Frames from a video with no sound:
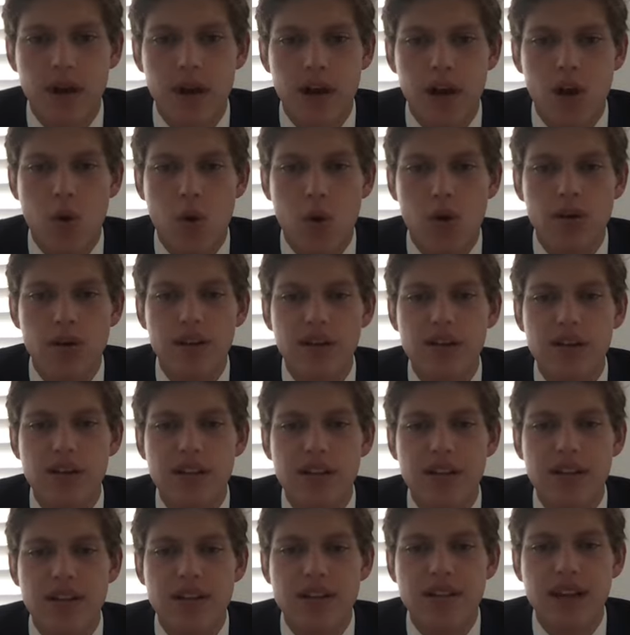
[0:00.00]
According to
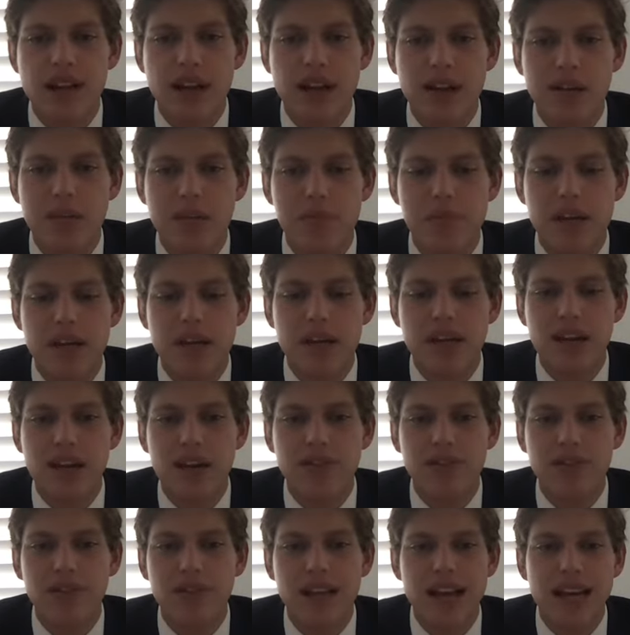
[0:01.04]
the Encyclopedia
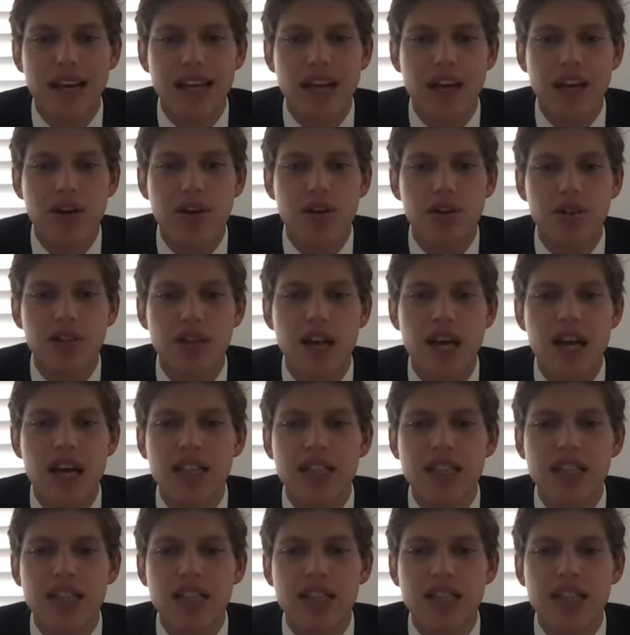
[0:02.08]
of Gladiators,